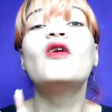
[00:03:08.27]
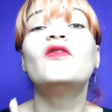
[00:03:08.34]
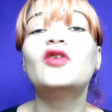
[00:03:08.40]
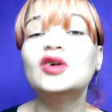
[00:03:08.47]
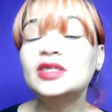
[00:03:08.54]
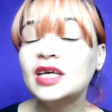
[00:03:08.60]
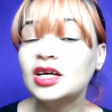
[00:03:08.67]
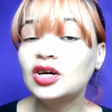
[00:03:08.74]

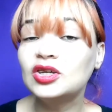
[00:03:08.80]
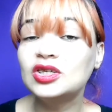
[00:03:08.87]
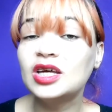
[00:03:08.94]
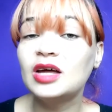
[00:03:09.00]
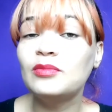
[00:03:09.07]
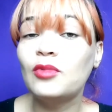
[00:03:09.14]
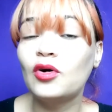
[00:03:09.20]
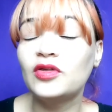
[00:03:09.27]
Foods that
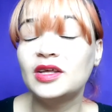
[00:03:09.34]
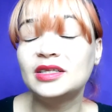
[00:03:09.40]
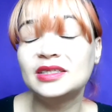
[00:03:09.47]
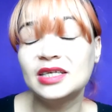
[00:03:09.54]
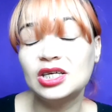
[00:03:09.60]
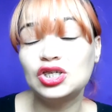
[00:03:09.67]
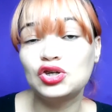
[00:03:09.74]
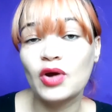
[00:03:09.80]
contain more than
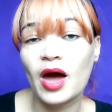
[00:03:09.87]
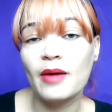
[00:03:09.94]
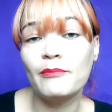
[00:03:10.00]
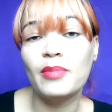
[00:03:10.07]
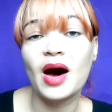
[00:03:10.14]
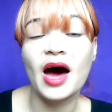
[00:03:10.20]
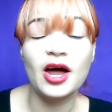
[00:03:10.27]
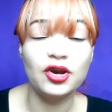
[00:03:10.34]
6 gram
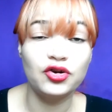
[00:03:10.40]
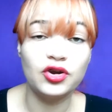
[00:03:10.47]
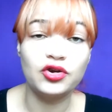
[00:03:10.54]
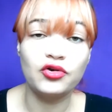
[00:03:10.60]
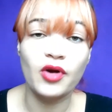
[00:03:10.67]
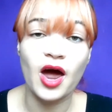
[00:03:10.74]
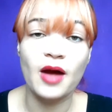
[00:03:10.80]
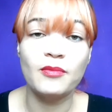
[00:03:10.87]
per
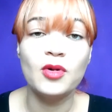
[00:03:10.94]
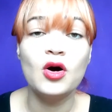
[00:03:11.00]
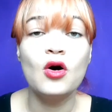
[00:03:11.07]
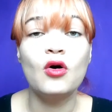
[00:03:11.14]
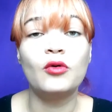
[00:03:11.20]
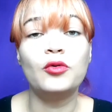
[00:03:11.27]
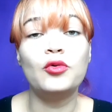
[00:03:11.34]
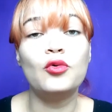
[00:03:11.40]
100 gram
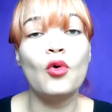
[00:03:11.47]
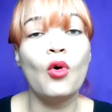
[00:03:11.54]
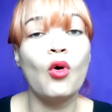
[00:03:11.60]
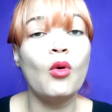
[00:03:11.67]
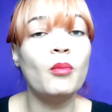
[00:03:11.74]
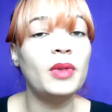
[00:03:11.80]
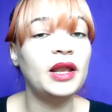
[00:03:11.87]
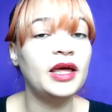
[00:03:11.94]

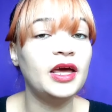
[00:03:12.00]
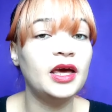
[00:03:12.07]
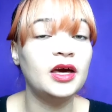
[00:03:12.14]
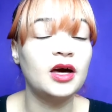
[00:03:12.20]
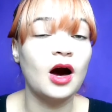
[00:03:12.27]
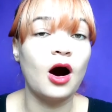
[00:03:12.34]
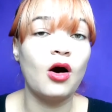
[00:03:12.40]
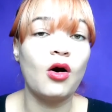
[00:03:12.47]
normally
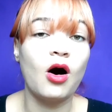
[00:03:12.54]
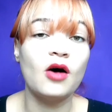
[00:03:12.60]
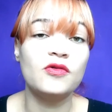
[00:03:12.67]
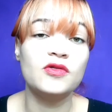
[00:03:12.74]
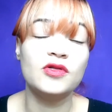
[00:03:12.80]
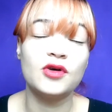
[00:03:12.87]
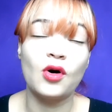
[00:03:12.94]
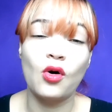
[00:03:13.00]
go
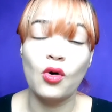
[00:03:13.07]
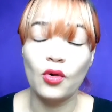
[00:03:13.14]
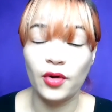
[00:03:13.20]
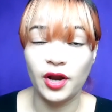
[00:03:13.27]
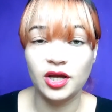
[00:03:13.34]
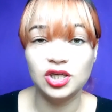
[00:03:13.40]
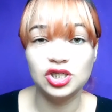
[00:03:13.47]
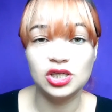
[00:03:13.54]
on the
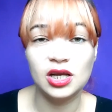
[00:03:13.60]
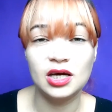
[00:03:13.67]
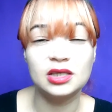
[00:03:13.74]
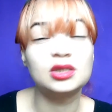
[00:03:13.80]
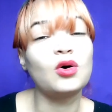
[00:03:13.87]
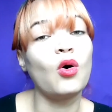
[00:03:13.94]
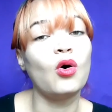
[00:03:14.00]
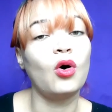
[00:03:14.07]
orange
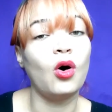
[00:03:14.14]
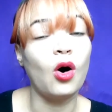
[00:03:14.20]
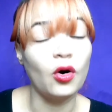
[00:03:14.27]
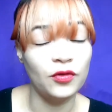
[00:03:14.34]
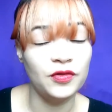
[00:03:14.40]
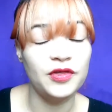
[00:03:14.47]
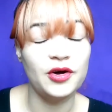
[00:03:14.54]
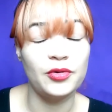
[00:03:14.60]
list or
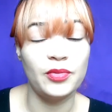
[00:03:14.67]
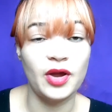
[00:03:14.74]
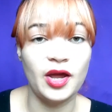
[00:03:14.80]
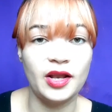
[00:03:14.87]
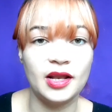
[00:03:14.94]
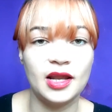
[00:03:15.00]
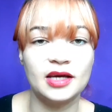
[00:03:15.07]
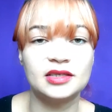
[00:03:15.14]
on the
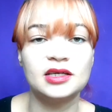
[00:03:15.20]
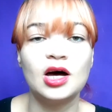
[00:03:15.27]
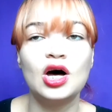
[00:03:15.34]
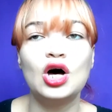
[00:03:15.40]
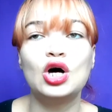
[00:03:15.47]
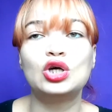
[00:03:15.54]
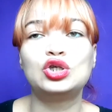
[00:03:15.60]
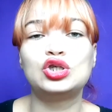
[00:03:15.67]
red list.
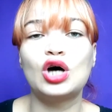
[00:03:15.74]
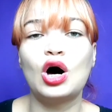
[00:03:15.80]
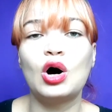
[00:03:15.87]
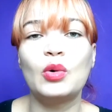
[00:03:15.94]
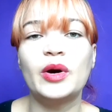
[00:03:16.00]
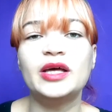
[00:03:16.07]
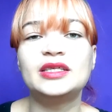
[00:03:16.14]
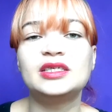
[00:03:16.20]

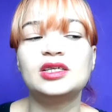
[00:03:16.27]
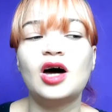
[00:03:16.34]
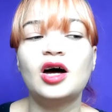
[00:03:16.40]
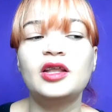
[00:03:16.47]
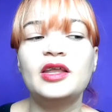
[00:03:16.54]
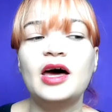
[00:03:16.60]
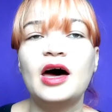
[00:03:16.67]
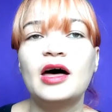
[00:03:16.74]
So it's
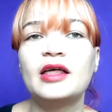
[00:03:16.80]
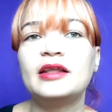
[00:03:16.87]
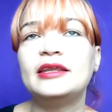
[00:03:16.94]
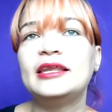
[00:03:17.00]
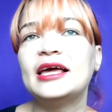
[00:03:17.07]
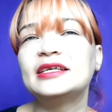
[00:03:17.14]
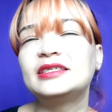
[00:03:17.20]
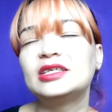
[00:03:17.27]
not
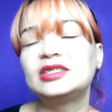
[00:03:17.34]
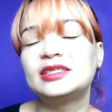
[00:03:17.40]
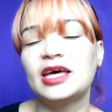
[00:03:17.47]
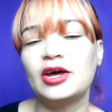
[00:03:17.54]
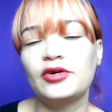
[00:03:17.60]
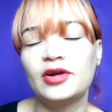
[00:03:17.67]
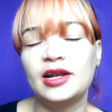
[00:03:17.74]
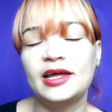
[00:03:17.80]

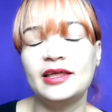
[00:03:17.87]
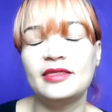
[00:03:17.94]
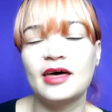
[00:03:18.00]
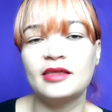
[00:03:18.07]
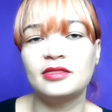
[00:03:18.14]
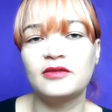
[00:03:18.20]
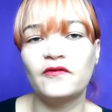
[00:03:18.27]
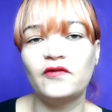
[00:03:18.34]
necessarily
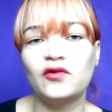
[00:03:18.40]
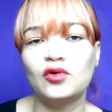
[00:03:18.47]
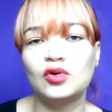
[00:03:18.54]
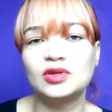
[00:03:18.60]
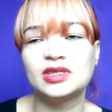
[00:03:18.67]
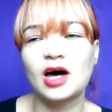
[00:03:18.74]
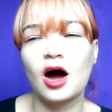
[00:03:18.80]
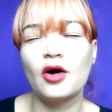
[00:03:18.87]
that the
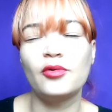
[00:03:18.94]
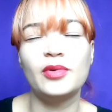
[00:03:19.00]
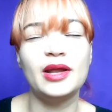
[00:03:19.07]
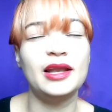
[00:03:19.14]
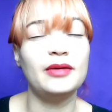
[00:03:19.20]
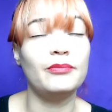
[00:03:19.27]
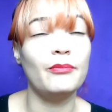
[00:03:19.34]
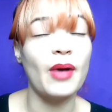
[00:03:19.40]
foods are
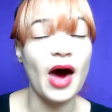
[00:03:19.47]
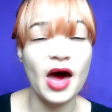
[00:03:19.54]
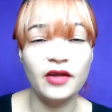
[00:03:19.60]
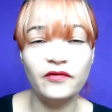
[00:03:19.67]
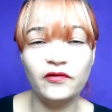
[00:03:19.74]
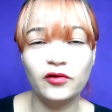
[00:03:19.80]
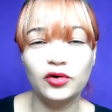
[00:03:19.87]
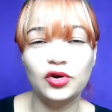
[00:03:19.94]
really
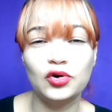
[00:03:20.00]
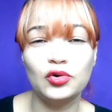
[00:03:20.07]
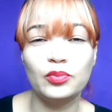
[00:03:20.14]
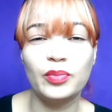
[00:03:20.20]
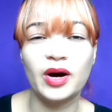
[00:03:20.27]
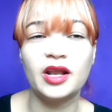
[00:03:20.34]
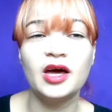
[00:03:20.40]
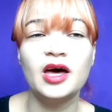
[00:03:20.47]
bad for you,
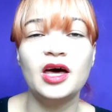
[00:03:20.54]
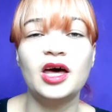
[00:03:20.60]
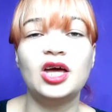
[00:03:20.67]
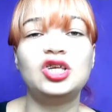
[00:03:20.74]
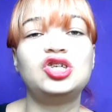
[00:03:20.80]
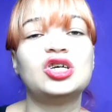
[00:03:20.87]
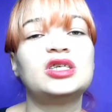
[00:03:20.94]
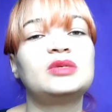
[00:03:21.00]
but
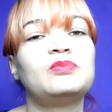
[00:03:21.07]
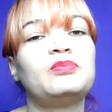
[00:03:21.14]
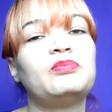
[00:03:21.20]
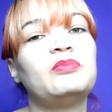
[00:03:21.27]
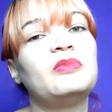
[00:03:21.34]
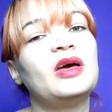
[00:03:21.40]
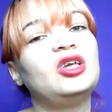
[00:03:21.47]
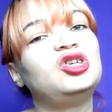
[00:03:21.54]
it just
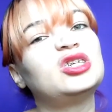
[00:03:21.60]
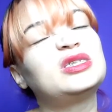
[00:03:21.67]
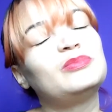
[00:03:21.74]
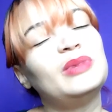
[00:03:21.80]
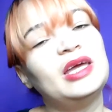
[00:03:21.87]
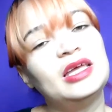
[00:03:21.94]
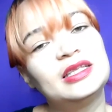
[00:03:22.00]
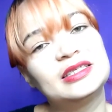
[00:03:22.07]

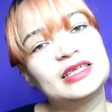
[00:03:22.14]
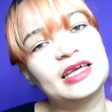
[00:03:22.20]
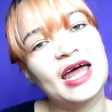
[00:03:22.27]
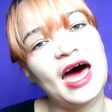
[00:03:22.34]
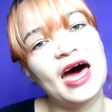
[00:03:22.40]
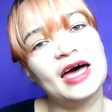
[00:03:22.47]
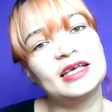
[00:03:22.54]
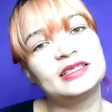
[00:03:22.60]
means it
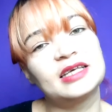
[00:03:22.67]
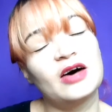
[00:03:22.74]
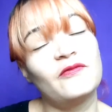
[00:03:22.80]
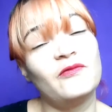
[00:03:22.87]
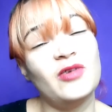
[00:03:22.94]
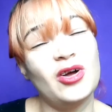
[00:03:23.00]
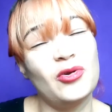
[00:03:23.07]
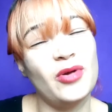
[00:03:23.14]
has a
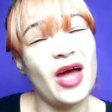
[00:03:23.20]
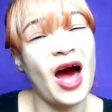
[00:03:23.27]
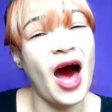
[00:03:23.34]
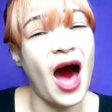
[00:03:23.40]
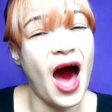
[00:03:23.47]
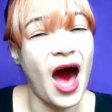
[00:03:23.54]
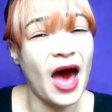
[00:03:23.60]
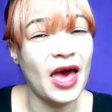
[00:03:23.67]
very
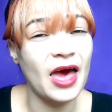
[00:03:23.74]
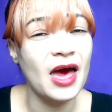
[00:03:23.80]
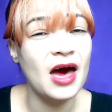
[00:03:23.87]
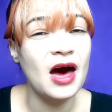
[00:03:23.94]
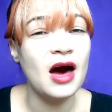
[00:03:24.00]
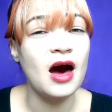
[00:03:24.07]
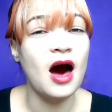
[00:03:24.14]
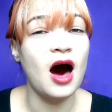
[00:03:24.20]
high
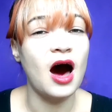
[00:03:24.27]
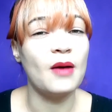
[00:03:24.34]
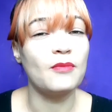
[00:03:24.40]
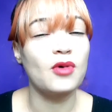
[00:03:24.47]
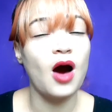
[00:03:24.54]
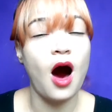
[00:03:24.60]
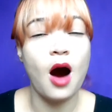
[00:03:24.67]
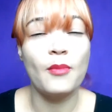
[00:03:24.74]

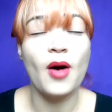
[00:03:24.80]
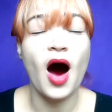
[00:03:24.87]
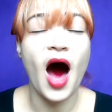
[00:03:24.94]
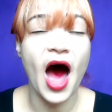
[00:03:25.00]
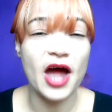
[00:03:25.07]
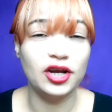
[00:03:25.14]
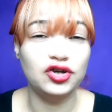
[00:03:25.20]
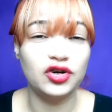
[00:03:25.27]

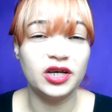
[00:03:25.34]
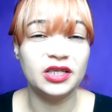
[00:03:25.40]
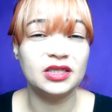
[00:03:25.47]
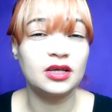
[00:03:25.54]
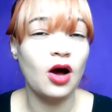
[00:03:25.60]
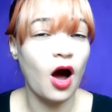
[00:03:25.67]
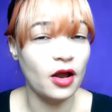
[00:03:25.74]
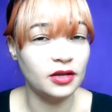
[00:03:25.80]
carbohydrate
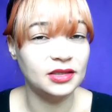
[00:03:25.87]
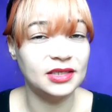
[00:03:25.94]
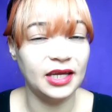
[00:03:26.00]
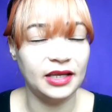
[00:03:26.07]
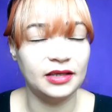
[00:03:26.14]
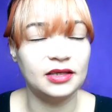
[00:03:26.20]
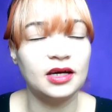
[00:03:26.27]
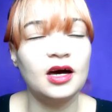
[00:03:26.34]

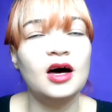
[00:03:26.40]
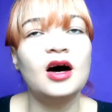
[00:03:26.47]
content.